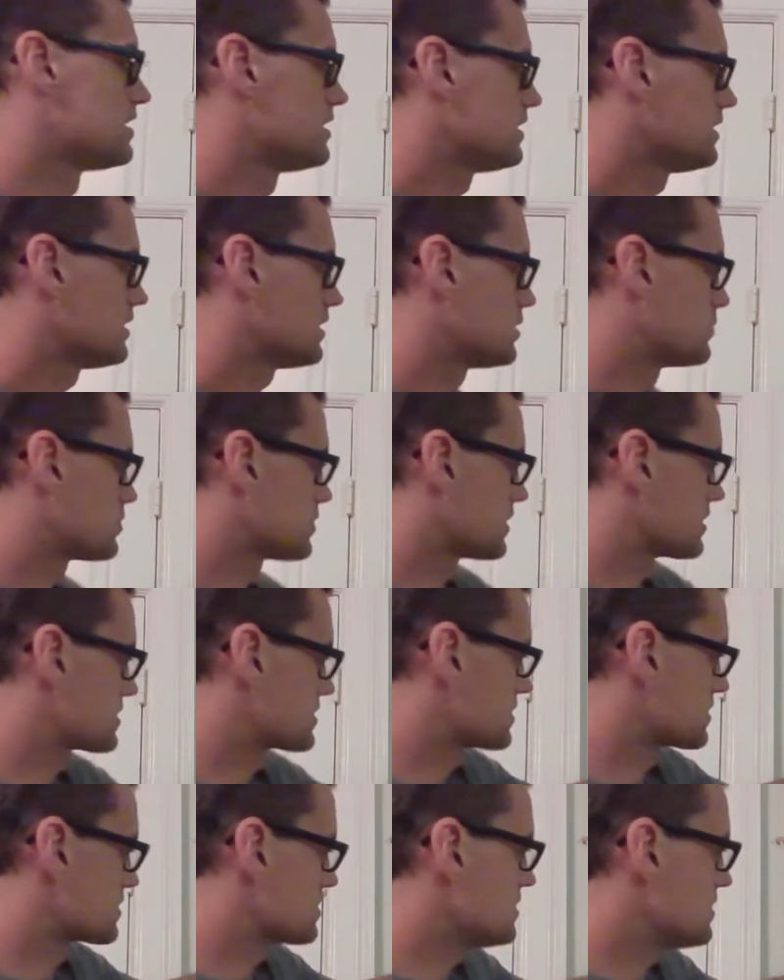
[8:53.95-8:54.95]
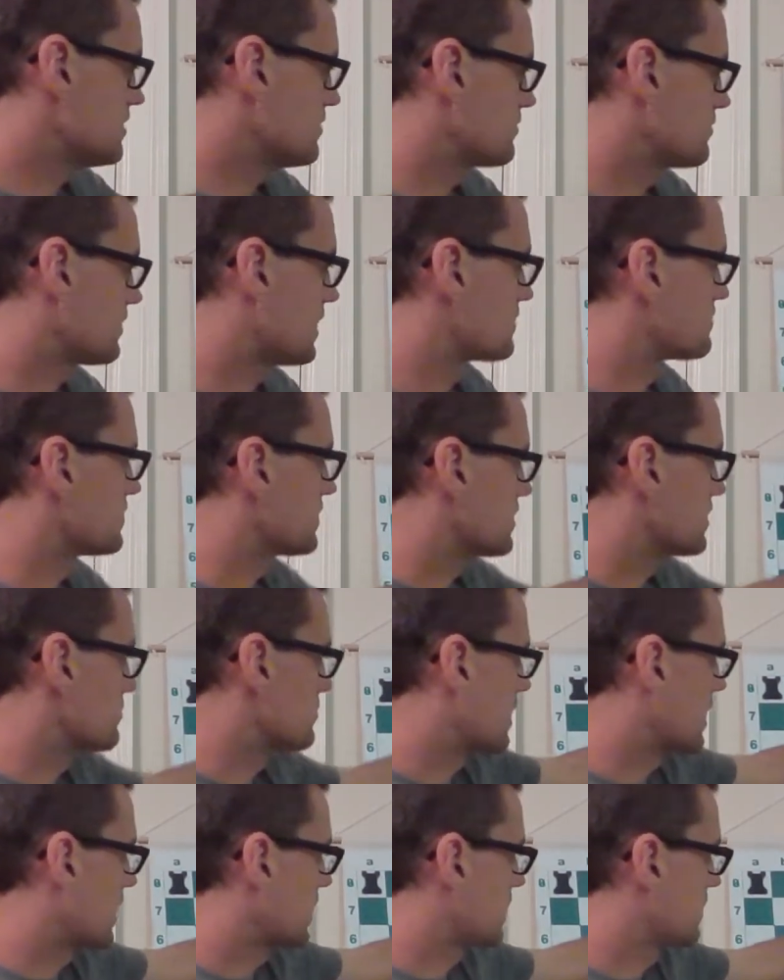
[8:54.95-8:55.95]
He plays this d5 knight
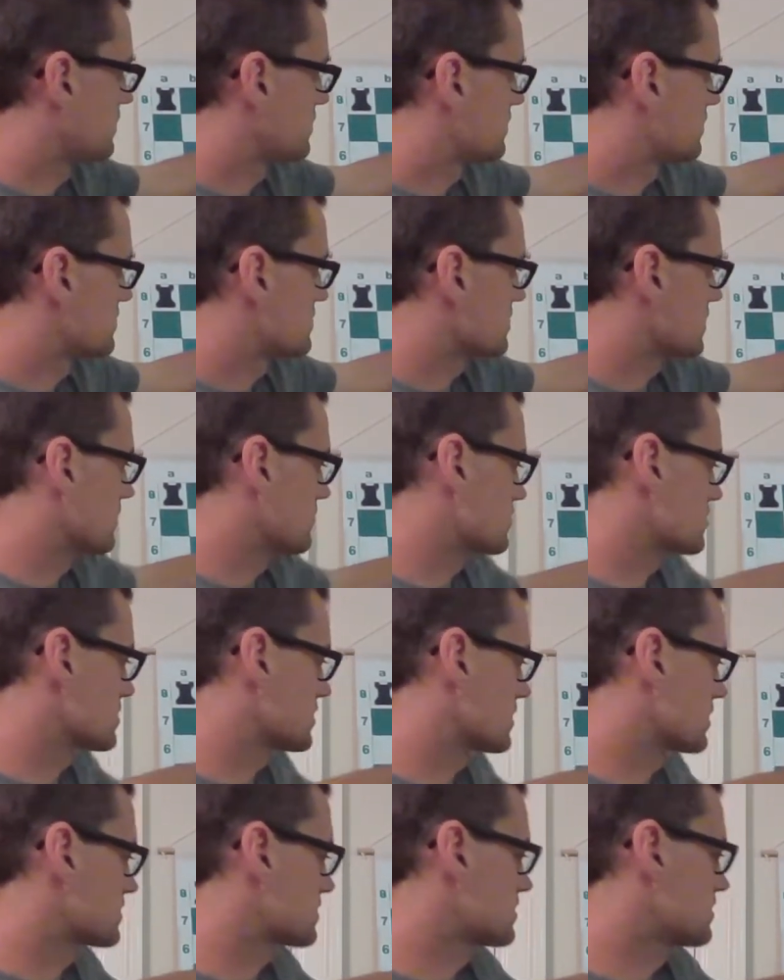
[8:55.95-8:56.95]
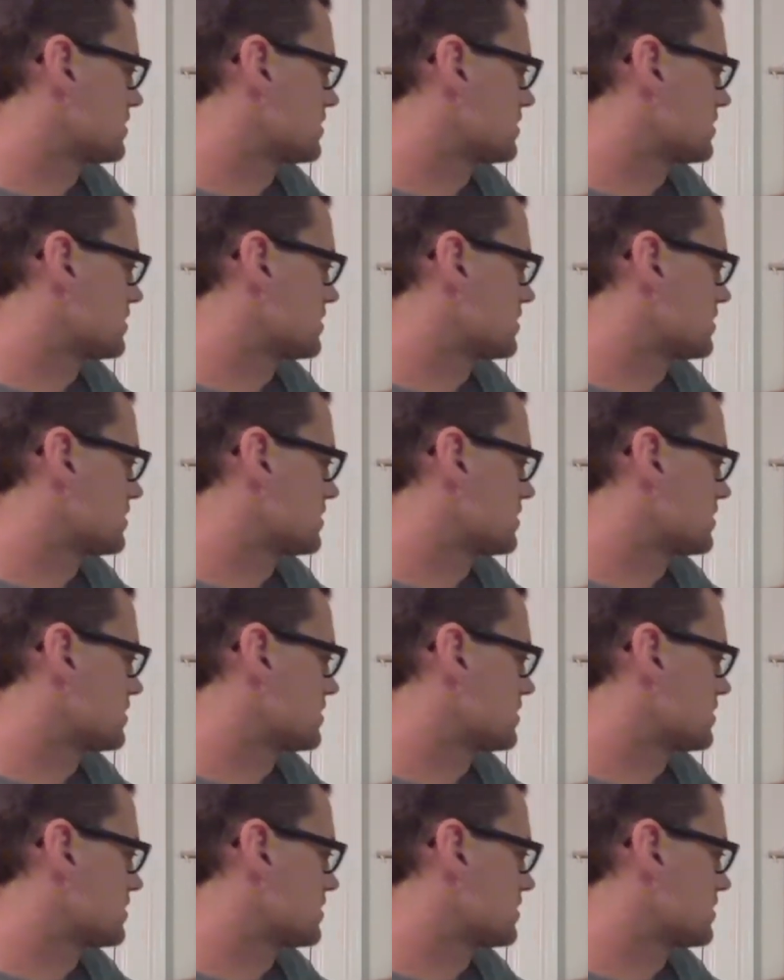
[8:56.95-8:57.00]
back to f6.